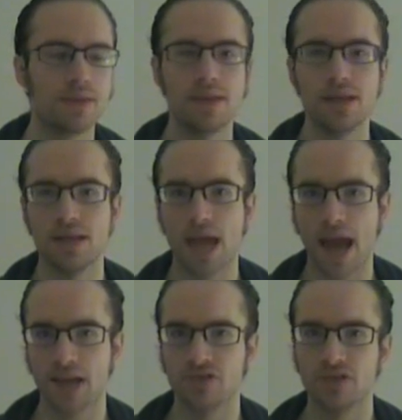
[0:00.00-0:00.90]
The
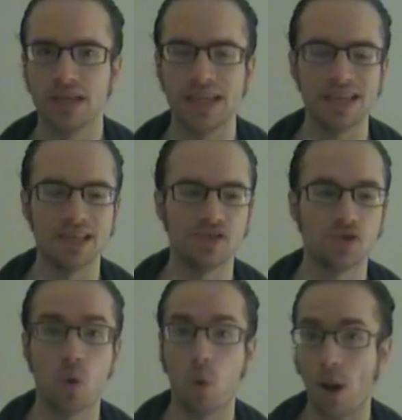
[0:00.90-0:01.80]
action
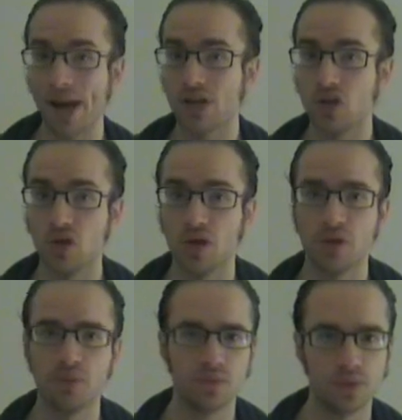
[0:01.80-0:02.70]
is quite good
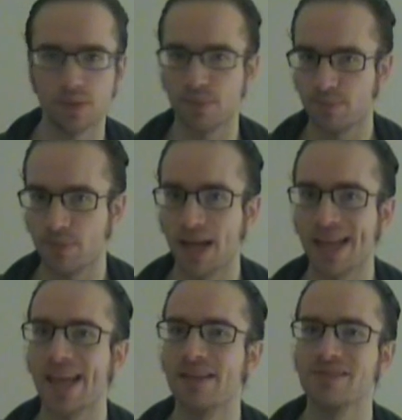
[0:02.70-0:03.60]
with,
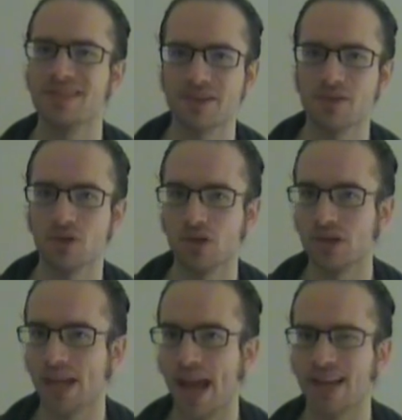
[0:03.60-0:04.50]
again, several
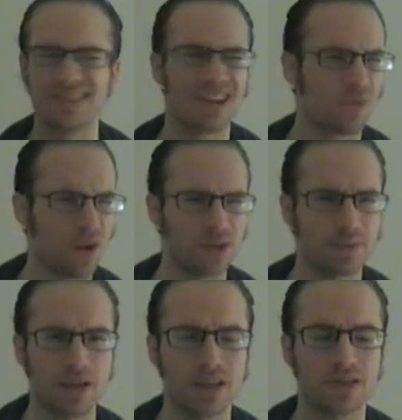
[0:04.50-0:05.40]
good gags, not quite as
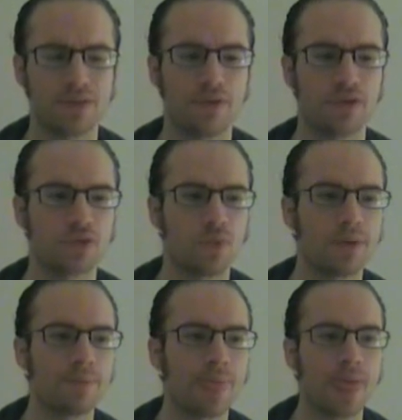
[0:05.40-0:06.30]
many as the first
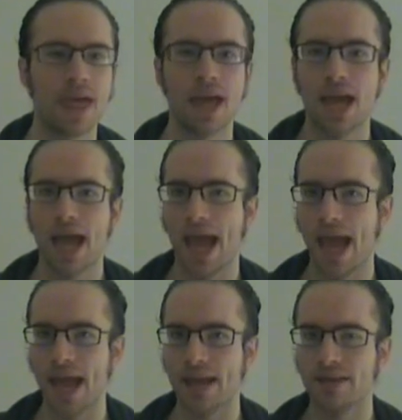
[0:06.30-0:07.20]
one,
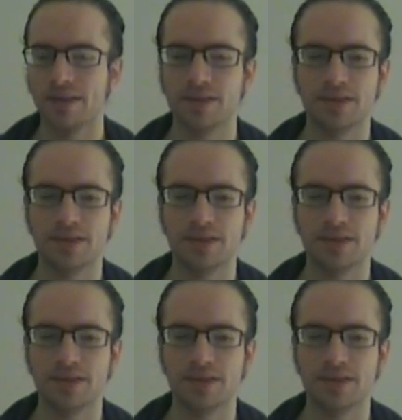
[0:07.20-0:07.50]
and